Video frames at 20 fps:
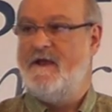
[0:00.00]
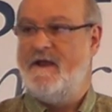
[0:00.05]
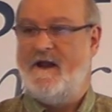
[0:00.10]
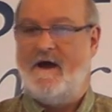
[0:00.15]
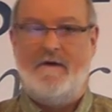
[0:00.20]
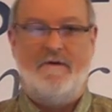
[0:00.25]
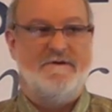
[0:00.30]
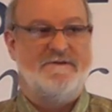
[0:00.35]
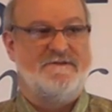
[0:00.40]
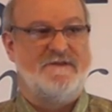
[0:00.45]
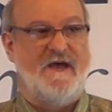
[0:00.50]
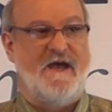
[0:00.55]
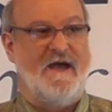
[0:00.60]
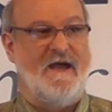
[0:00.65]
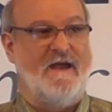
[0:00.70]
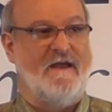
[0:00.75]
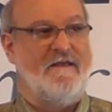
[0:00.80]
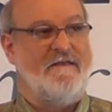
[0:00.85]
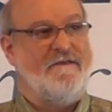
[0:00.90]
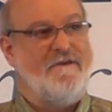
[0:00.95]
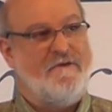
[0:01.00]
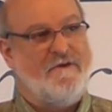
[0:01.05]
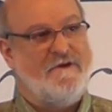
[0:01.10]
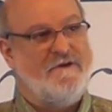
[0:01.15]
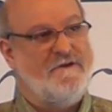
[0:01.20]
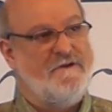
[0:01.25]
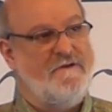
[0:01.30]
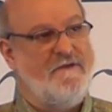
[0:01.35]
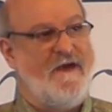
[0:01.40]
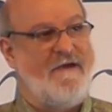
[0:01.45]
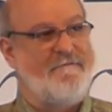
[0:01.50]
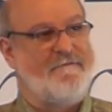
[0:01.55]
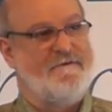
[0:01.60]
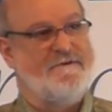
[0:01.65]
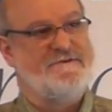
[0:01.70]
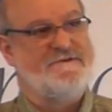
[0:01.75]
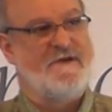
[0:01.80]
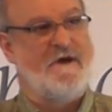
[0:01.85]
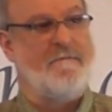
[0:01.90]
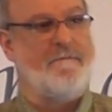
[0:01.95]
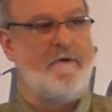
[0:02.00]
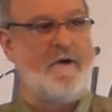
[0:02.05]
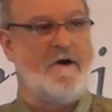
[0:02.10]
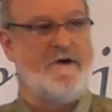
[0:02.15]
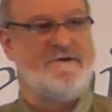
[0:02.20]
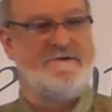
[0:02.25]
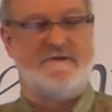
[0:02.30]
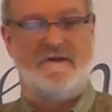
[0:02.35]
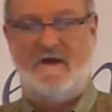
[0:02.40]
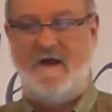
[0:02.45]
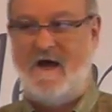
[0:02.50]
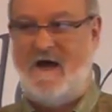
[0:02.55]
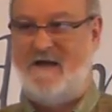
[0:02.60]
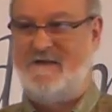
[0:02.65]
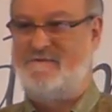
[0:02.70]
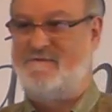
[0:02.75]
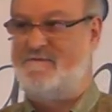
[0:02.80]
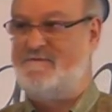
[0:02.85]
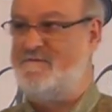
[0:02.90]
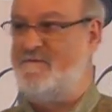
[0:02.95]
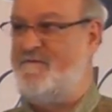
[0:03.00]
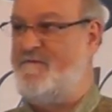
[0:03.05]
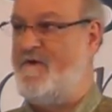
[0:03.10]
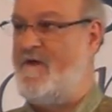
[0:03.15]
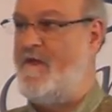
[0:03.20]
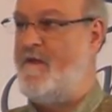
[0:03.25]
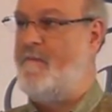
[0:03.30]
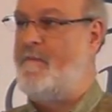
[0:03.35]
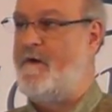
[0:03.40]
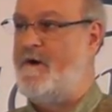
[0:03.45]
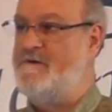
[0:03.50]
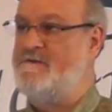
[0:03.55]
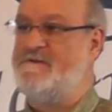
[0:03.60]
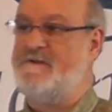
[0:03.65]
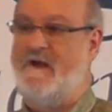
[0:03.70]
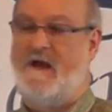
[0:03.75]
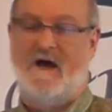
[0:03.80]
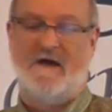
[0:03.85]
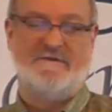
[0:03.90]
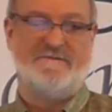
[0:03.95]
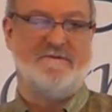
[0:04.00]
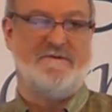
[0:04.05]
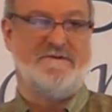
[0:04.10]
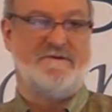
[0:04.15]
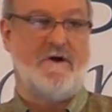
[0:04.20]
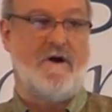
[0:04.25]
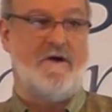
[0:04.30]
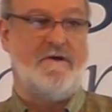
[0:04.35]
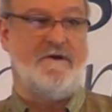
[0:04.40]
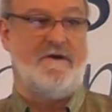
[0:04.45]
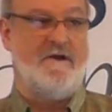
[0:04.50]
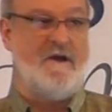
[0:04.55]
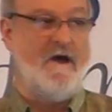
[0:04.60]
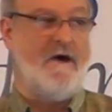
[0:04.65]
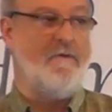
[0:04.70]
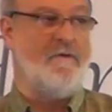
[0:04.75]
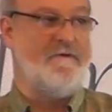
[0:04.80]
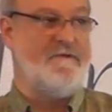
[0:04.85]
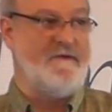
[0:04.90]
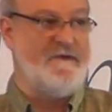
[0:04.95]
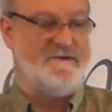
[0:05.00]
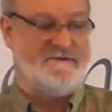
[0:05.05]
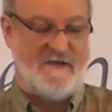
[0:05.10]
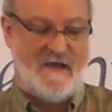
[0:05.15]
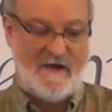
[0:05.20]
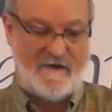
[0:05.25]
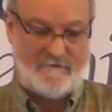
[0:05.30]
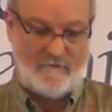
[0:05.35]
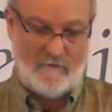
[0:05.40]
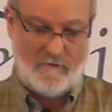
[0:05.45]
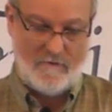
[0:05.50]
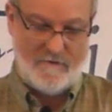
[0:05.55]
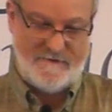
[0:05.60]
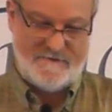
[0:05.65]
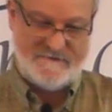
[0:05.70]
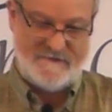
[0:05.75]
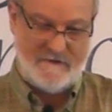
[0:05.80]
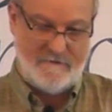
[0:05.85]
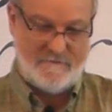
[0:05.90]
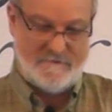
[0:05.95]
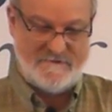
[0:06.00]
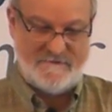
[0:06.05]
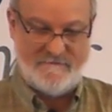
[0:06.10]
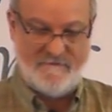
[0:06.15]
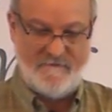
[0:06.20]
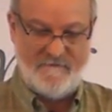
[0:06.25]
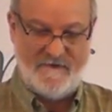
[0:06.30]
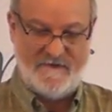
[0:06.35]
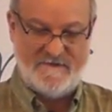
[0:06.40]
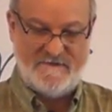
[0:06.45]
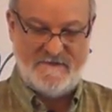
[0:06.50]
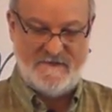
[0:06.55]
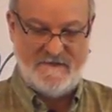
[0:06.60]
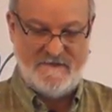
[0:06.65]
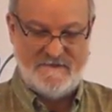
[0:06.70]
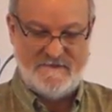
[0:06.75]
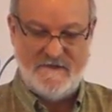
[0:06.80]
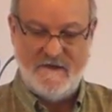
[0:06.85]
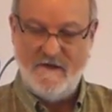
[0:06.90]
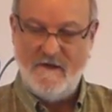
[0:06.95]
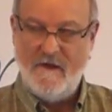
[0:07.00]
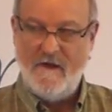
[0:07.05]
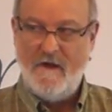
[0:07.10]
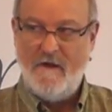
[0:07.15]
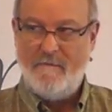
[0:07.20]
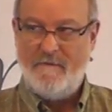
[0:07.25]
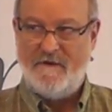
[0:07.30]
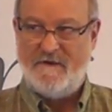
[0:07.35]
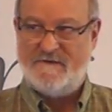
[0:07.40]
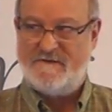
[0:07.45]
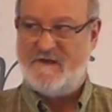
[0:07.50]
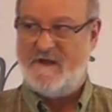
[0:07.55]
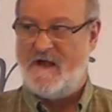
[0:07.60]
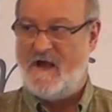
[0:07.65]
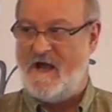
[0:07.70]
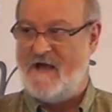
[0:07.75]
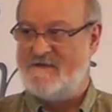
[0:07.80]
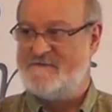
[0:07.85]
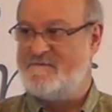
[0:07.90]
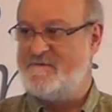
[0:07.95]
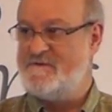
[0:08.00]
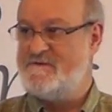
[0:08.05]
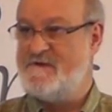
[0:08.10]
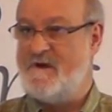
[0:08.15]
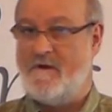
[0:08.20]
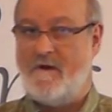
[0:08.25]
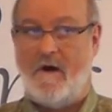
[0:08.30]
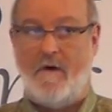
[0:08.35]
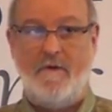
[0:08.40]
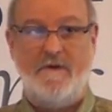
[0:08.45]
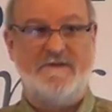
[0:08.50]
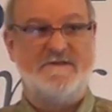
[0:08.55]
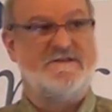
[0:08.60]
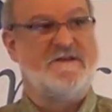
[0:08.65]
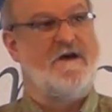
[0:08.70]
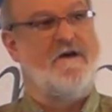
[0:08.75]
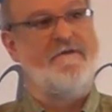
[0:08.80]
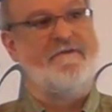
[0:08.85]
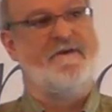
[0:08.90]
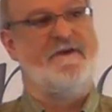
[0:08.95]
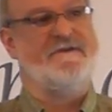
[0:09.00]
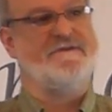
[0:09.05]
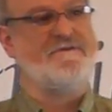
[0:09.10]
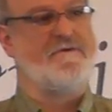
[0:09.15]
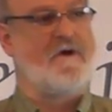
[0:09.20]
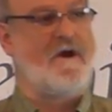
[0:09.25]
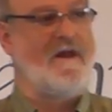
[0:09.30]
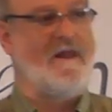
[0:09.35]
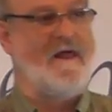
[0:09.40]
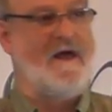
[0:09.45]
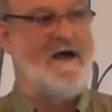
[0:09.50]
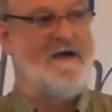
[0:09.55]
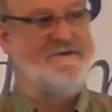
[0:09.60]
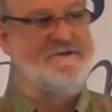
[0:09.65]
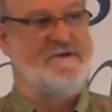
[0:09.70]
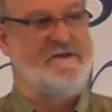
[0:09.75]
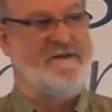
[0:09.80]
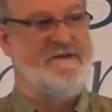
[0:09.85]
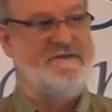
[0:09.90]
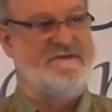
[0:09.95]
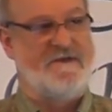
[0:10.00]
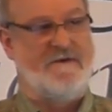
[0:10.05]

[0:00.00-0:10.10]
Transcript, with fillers: and I was saying you can do that for some parts of the Gospels, but for other parts of the Gospel, it's hard to know what the exact order and sequence of events is because the Gospels don't always tell things chronologically.